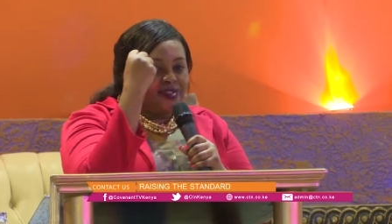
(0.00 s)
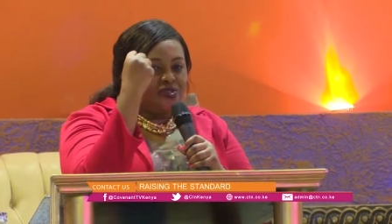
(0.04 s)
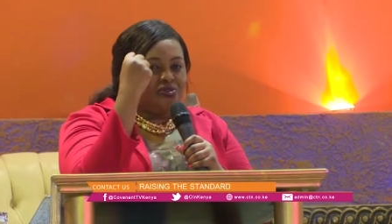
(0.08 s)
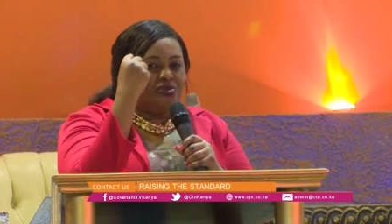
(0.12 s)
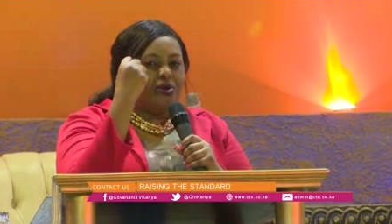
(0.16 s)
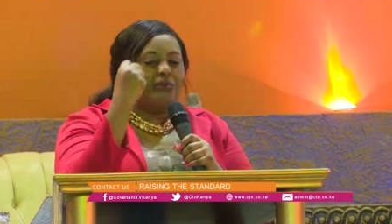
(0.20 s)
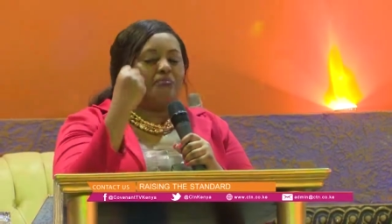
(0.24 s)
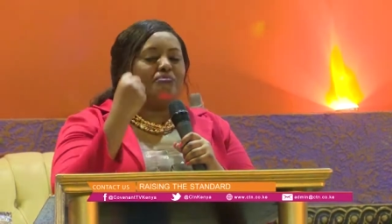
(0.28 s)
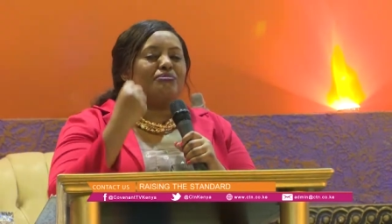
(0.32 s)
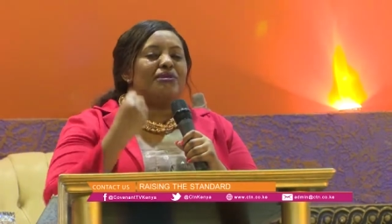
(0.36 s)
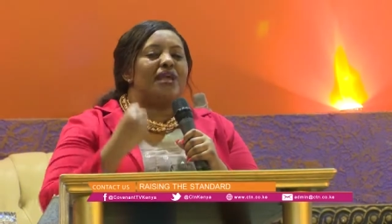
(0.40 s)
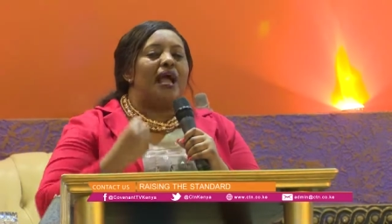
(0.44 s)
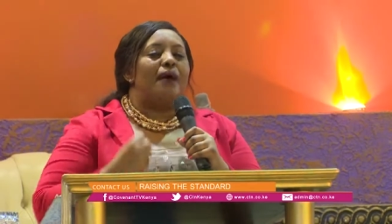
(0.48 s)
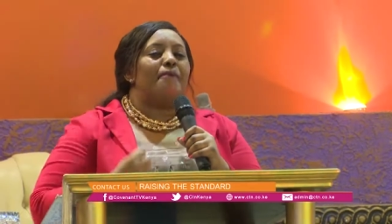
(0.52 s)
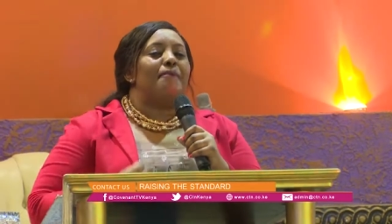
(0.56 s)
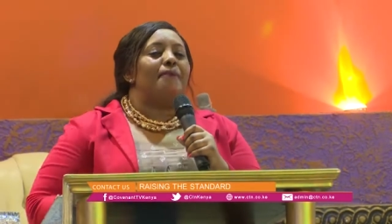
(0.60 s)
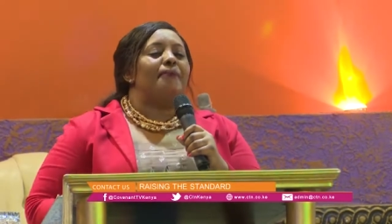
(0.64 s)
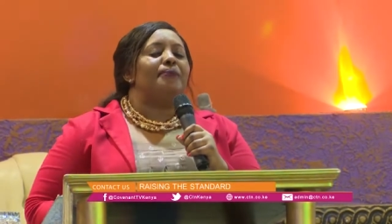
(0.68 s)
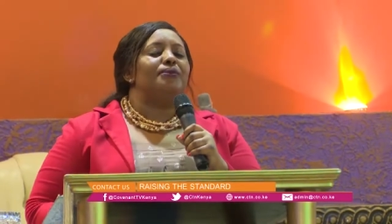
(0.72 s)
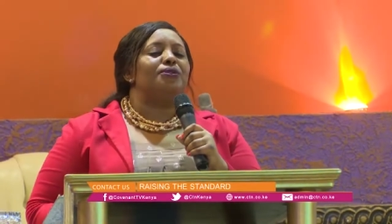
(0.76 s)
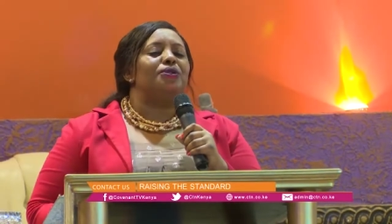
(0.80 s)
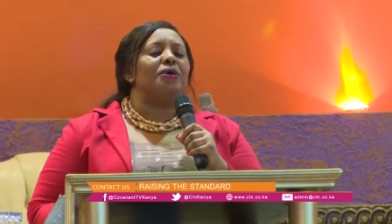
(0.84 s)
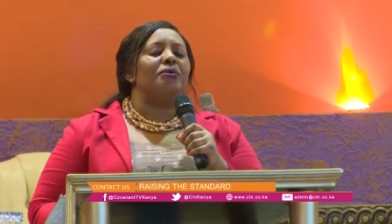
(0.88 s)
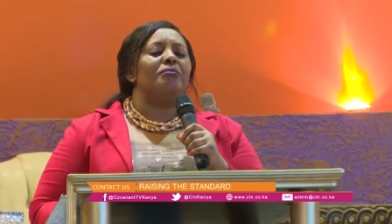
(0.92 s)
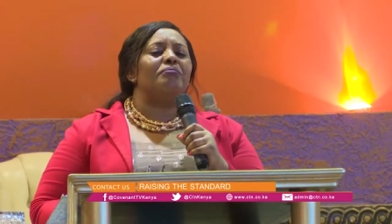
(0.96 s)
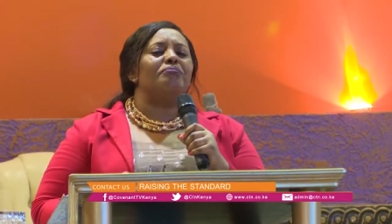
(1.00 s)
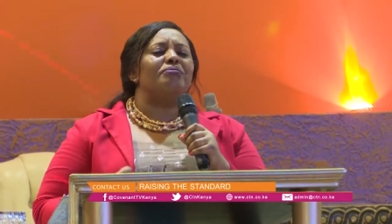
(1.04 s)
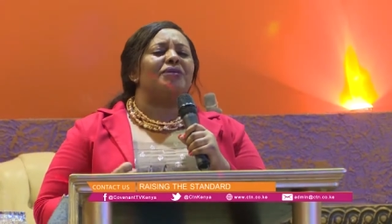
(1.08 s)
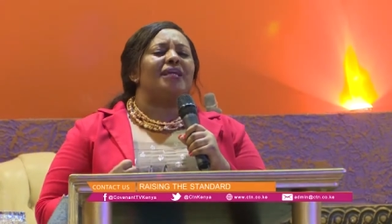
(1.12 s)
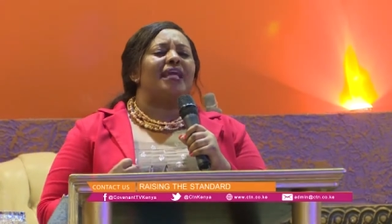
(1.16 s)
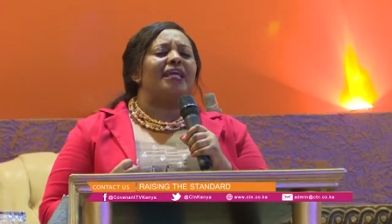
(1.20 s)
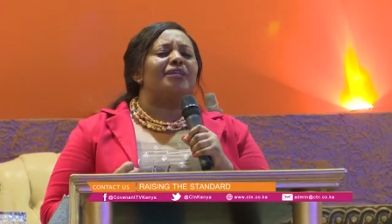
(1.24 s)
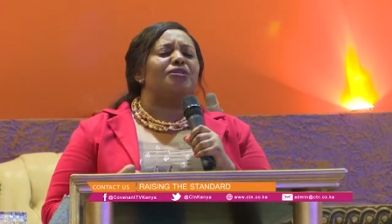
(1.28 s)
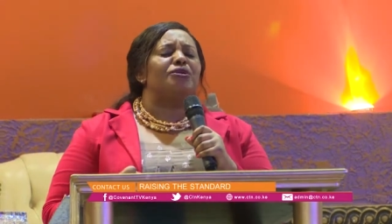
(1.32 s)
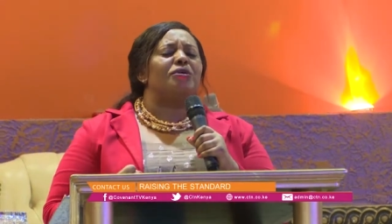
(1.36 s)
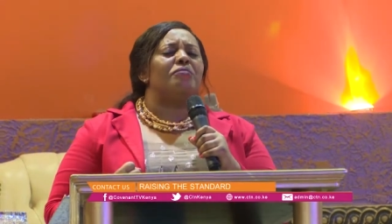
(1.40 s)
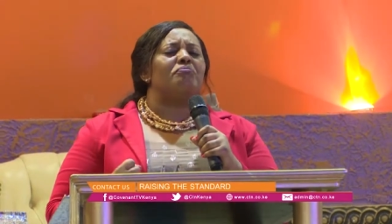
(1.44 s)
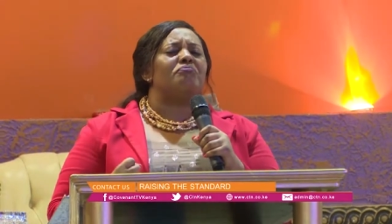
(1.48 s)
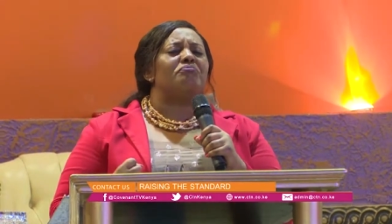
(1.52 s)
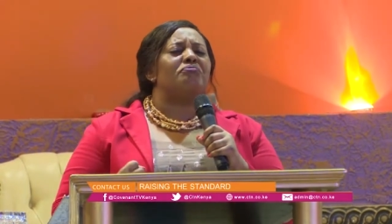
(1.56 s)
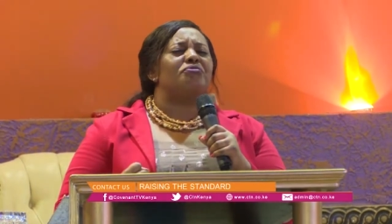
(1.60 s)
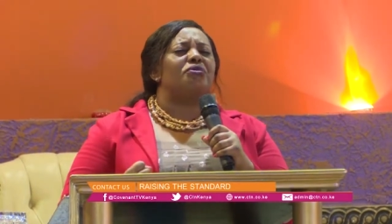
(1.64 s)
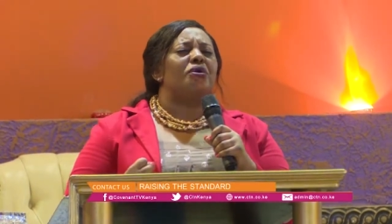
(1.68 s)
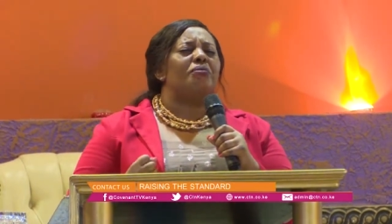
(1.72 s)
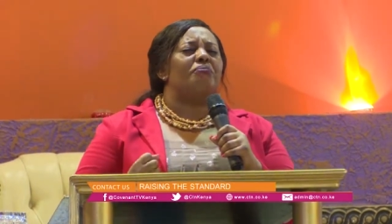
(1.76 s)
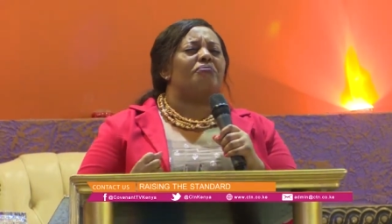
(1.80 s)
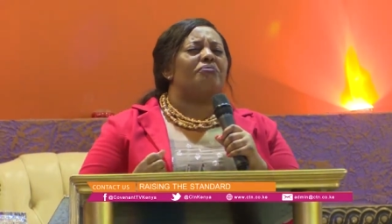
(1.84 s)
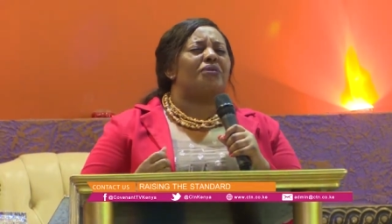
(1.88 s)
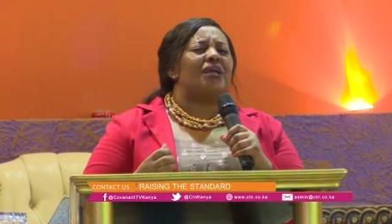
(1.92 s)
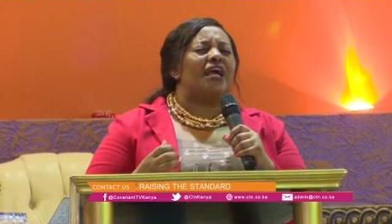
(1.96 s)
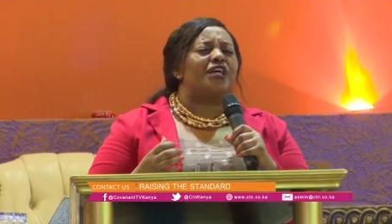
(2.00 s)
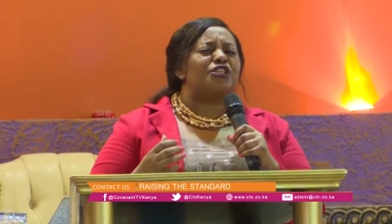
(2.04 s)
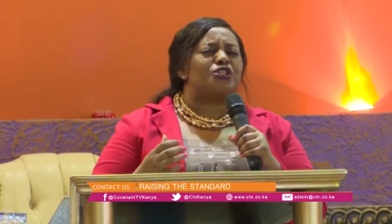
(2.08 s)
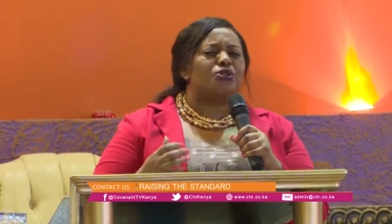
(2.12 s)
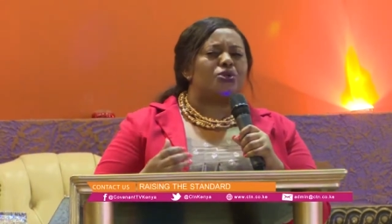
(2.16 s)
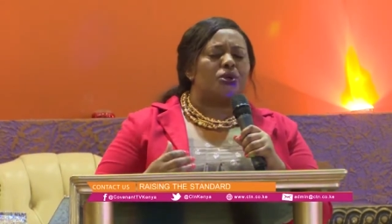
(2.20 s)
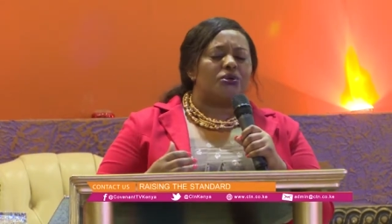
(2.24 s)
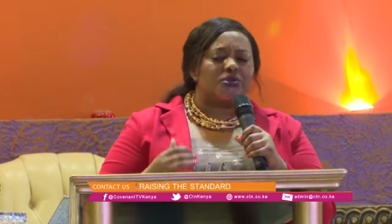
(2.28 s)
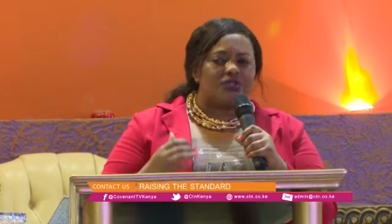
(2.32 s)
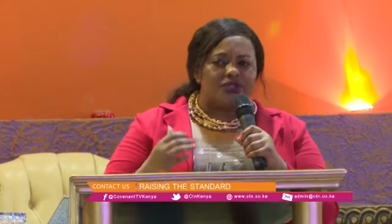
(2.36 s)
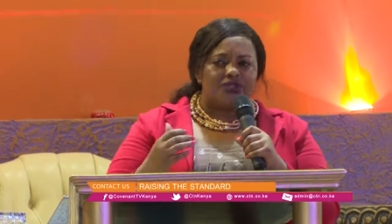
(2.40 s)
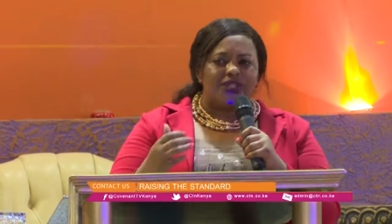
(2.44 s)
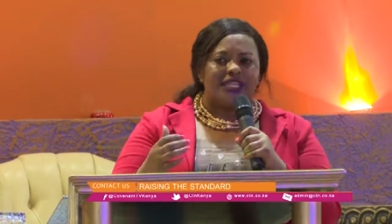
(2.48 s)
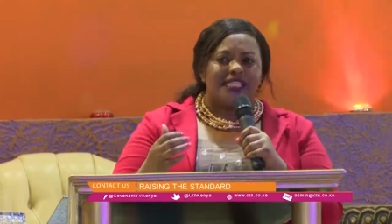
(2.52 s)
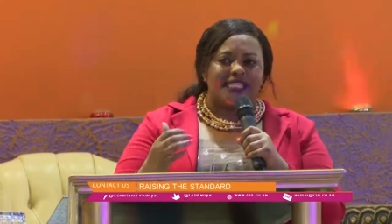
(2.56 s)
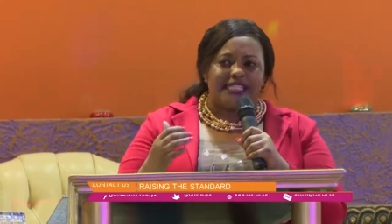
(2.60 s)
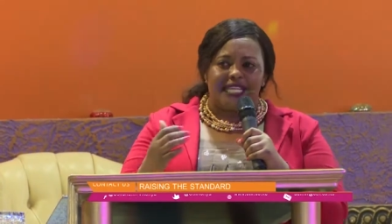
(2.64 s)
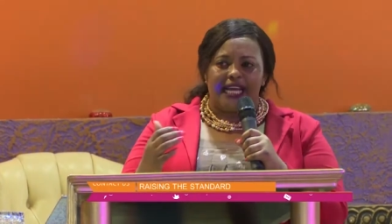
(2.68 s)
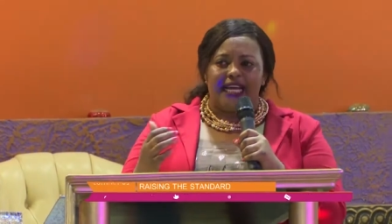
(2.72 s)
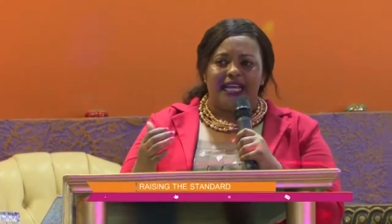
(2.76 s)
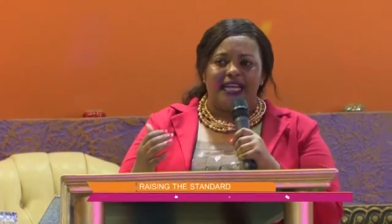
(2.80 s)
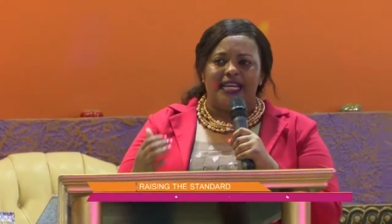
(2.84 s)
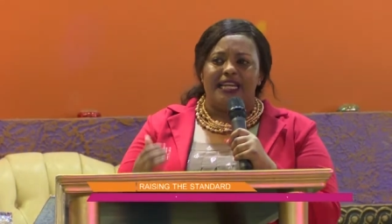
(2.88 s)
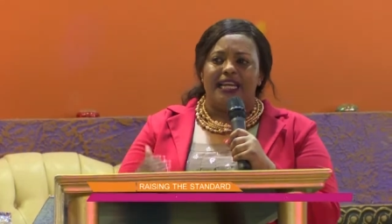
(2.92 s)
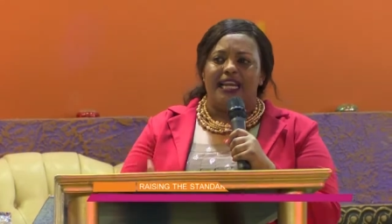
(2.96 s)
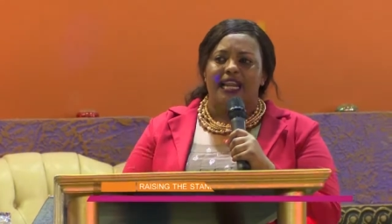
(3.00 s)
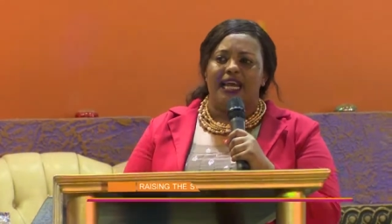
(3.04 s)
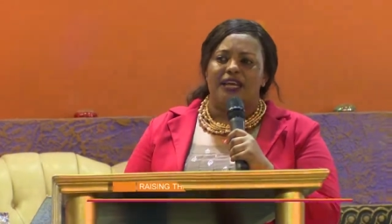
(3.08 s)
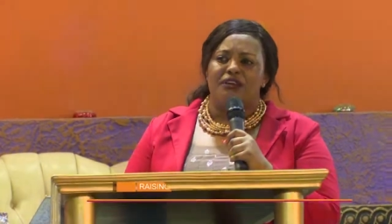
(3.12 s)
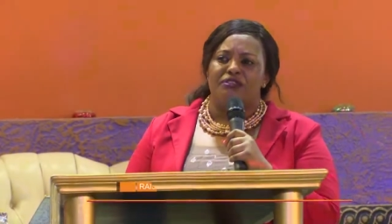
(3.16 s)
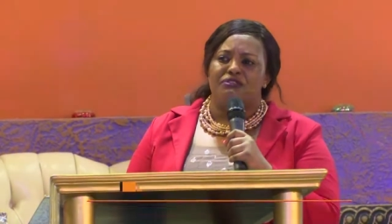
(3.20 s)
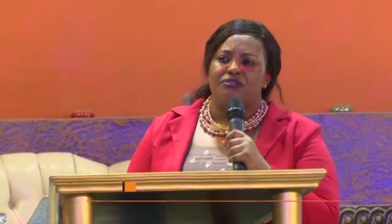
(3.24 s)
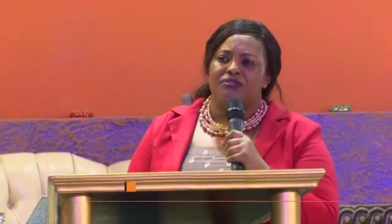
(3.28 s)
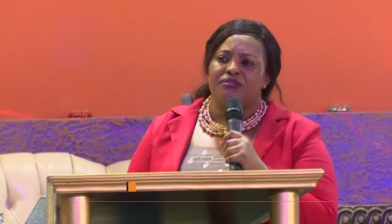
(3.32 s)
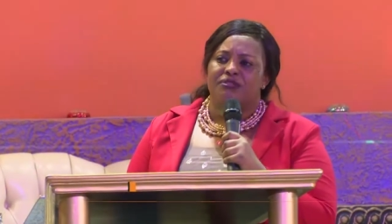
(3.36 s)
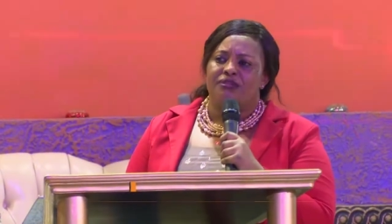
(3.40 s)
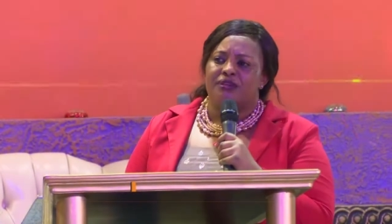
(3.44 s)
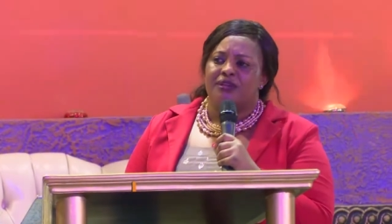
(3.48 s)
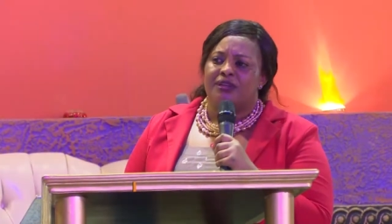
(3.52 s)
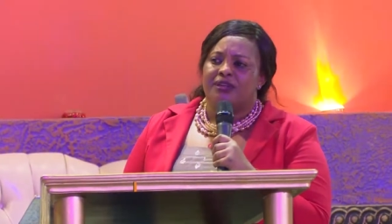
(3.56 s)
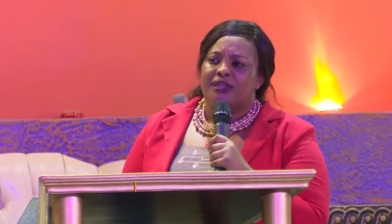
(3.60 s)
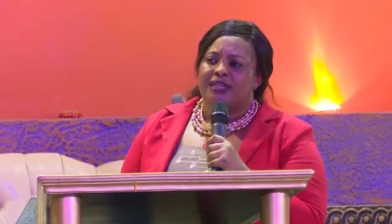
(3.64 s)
Don't be a short raiser in life.